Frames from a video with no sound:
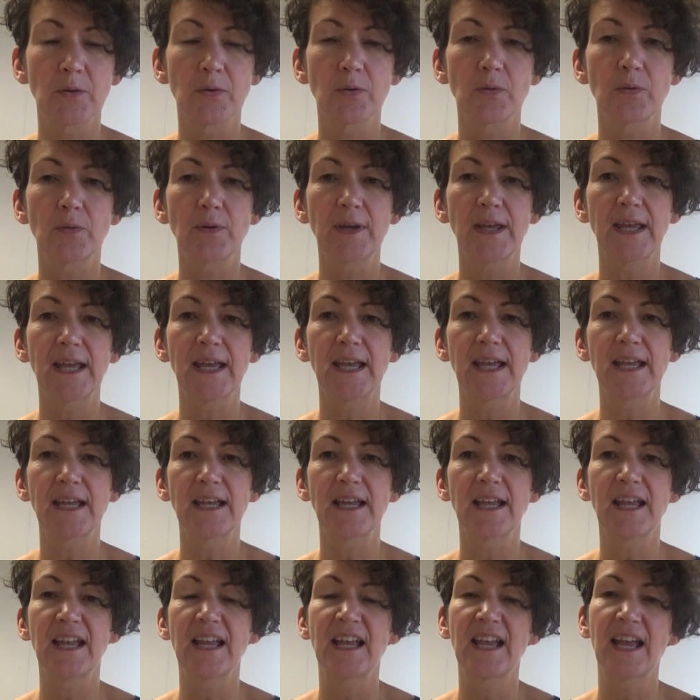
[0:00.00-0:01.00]

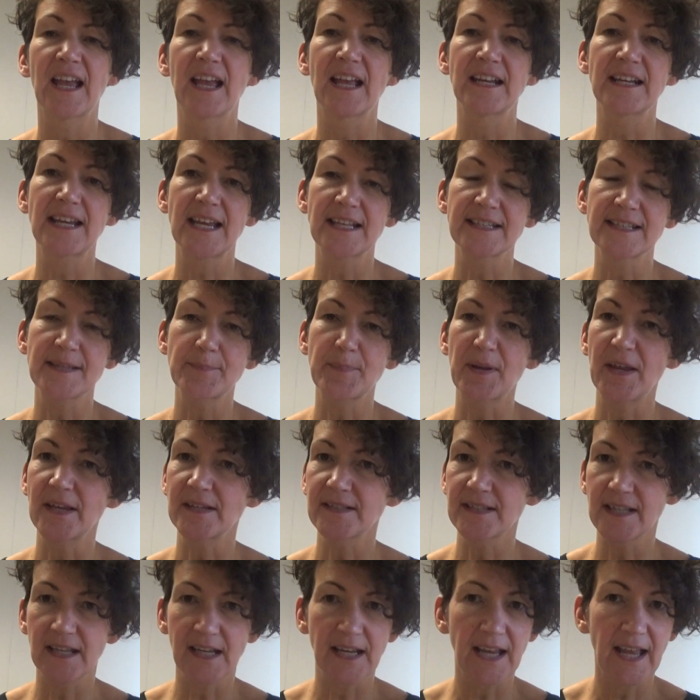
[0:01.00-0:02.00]
Okay, and
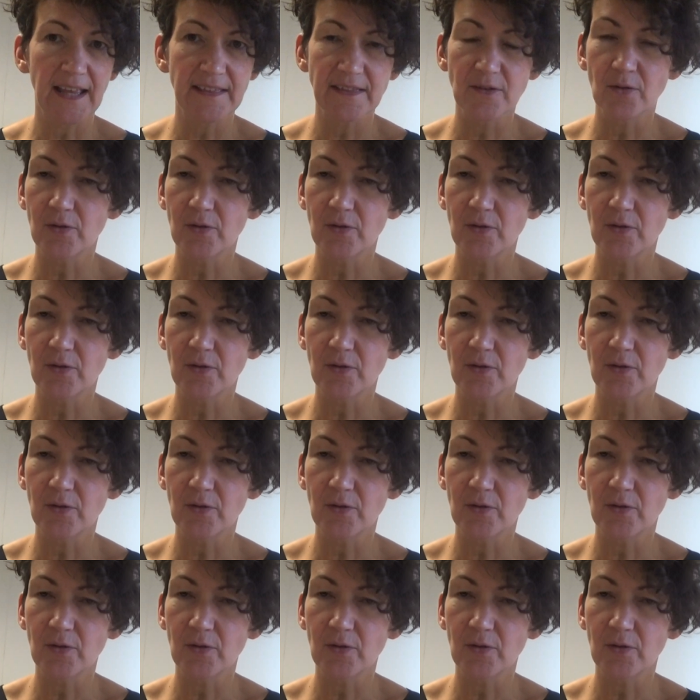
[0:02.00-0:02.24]
Headspace, again,